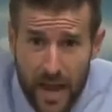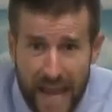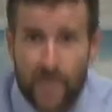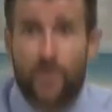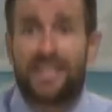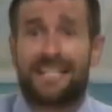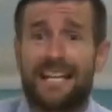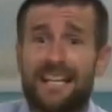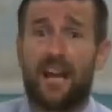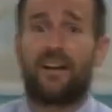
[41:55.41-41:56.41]
And you can
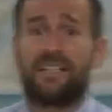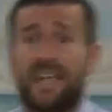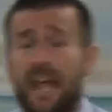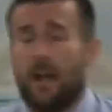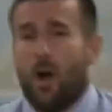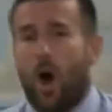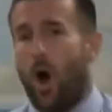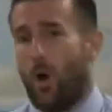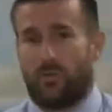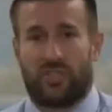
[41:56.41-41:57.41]
sit there and say,
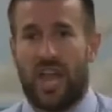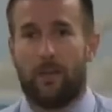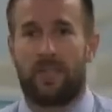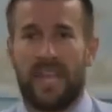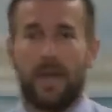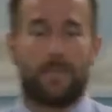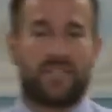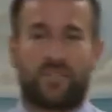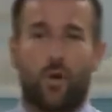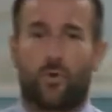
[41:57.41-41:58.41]
oh, Sam Gipp is
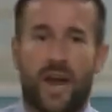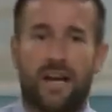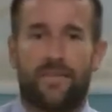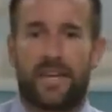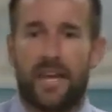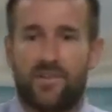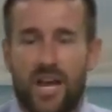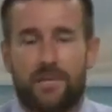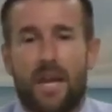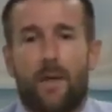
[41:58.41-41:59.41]
so great on the King James.